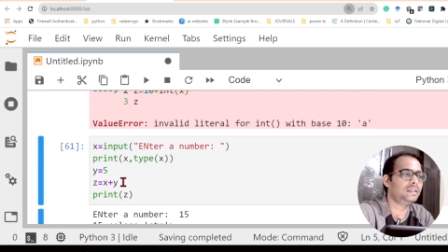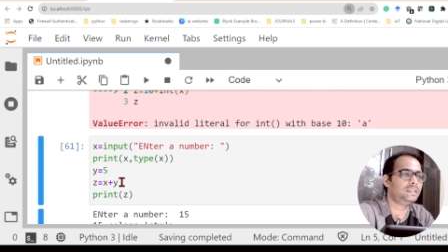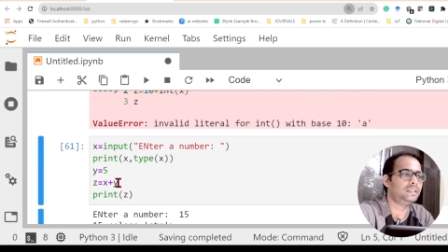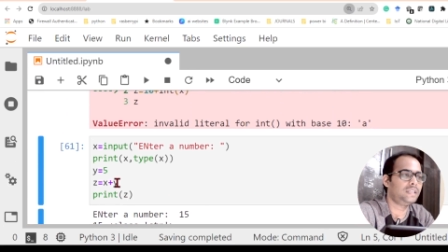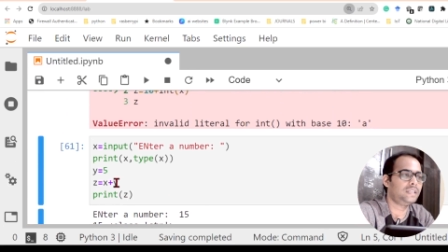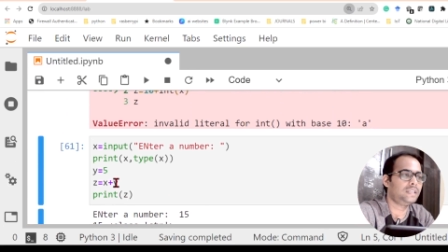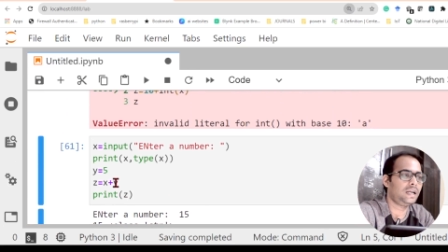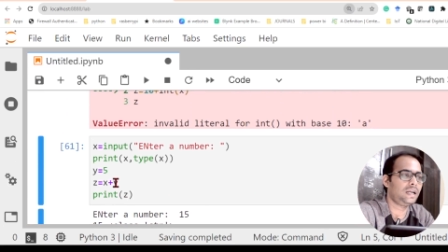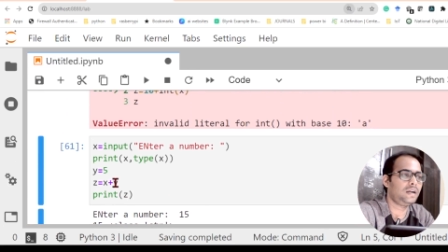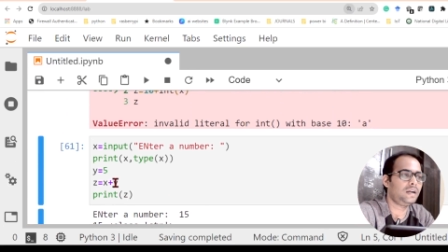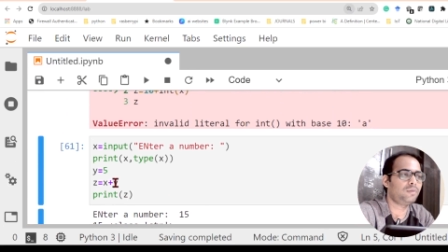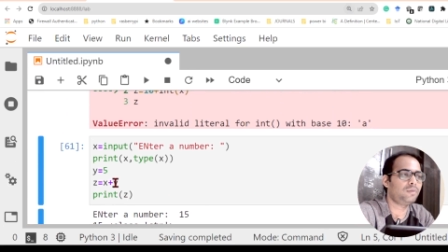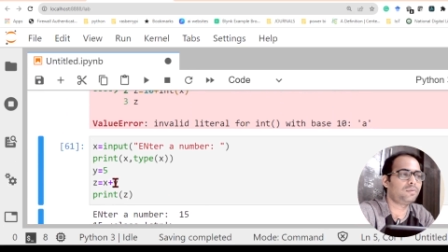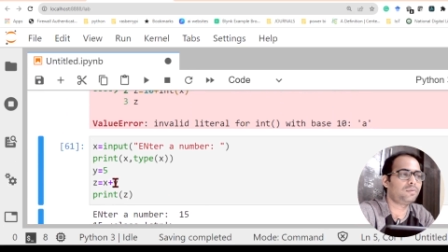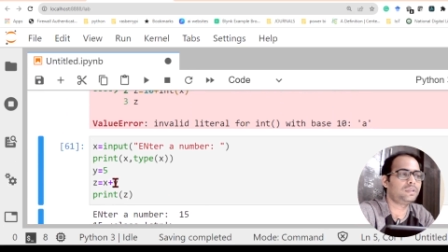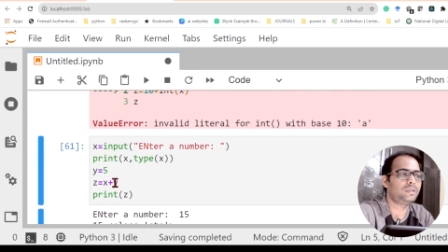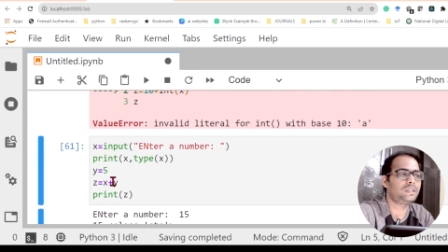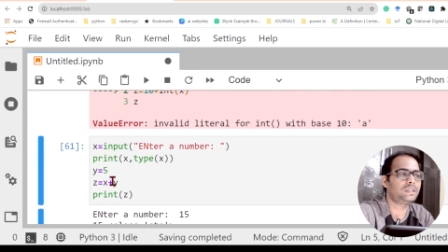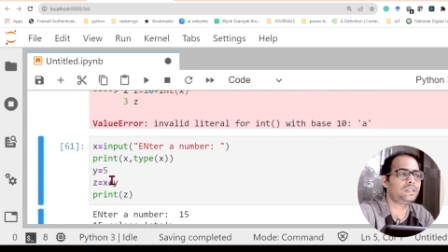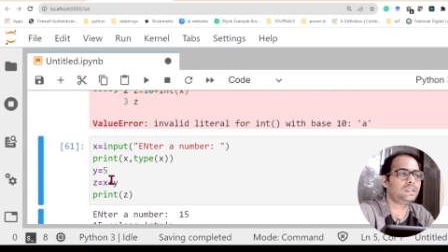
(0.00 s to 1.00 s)
z,
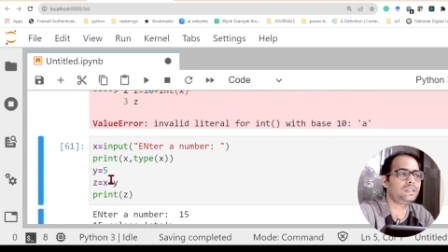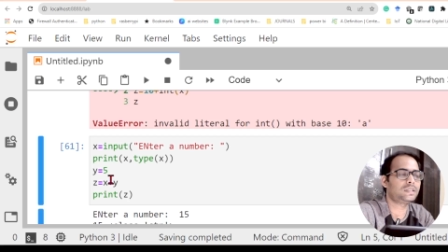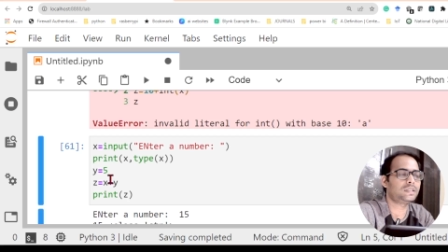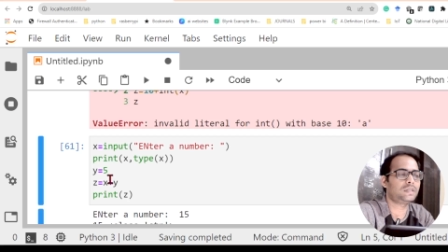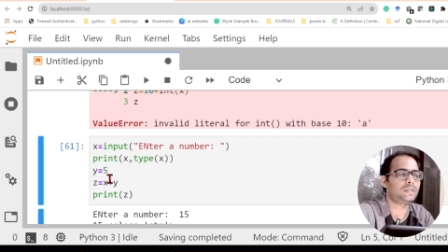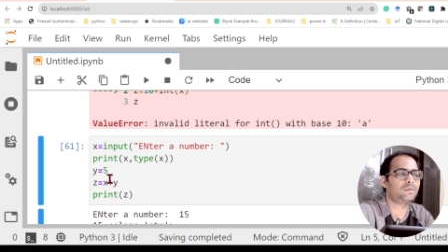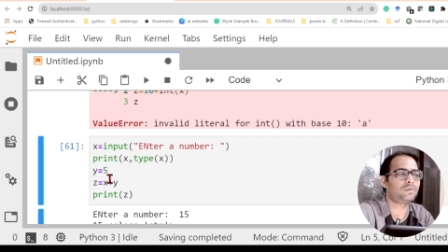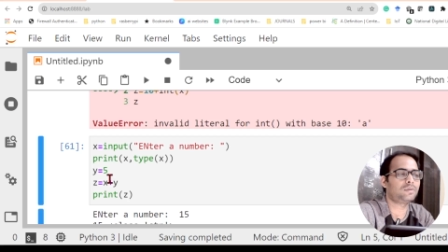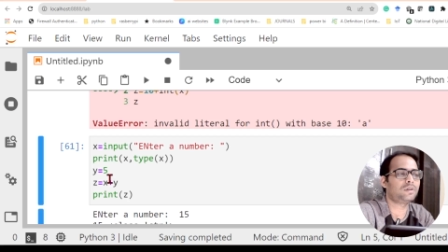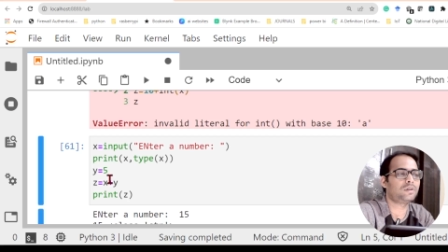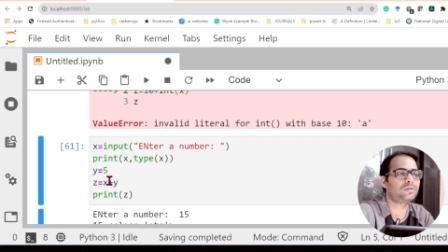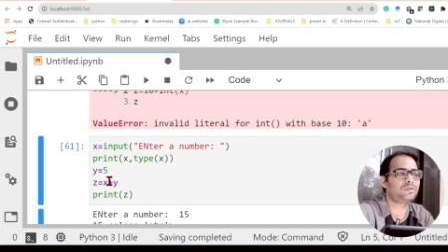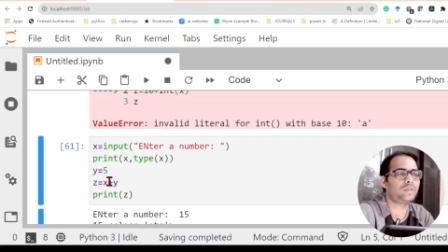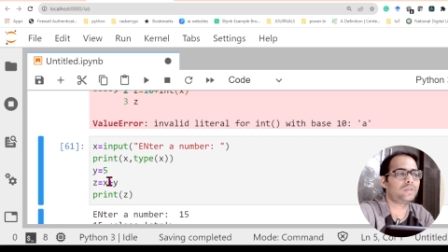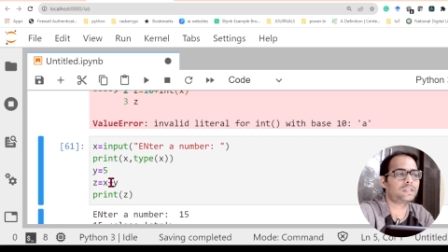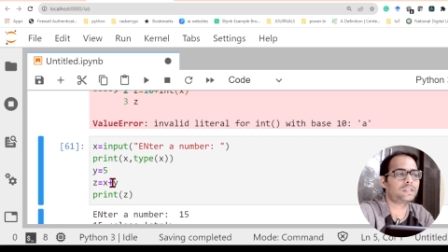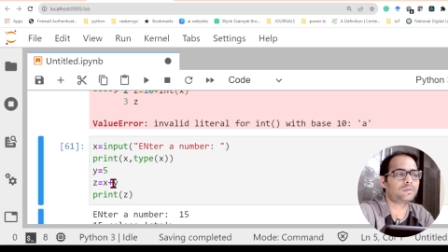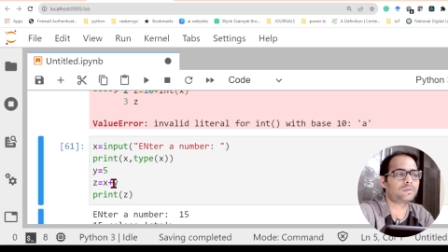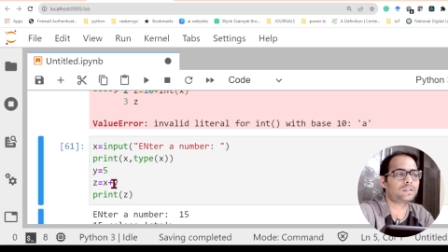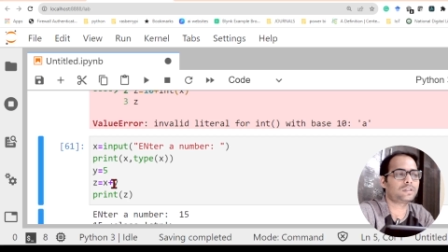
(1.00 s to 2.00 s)
which is equals to
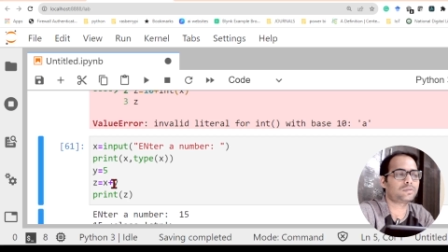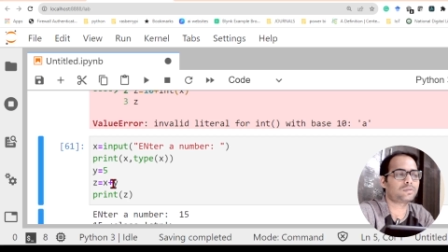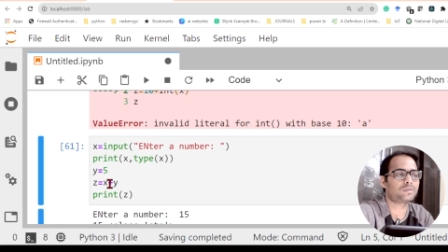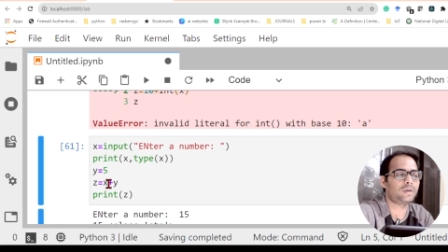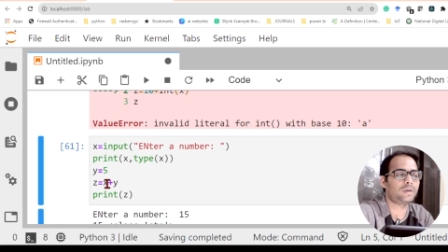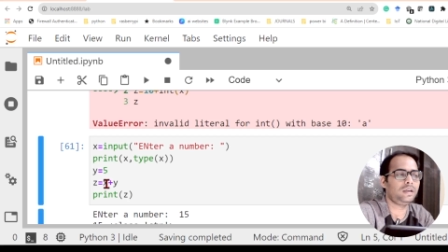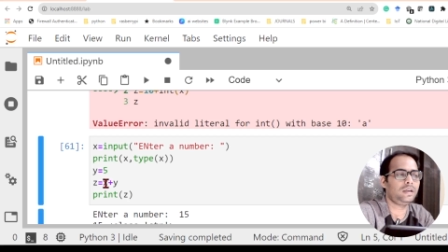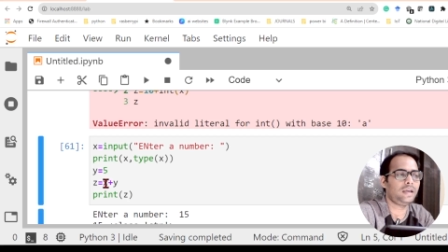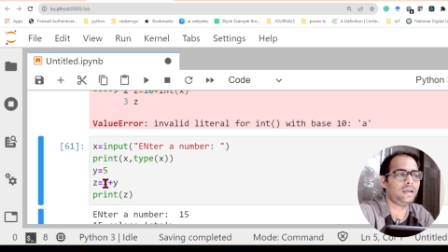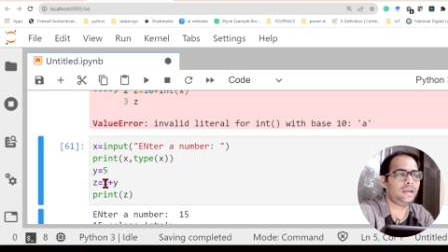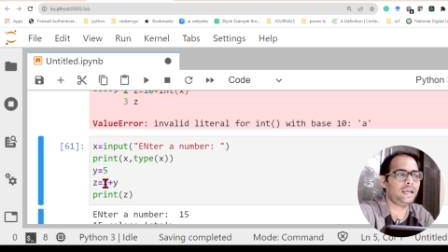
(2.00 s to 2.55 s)
x plus y.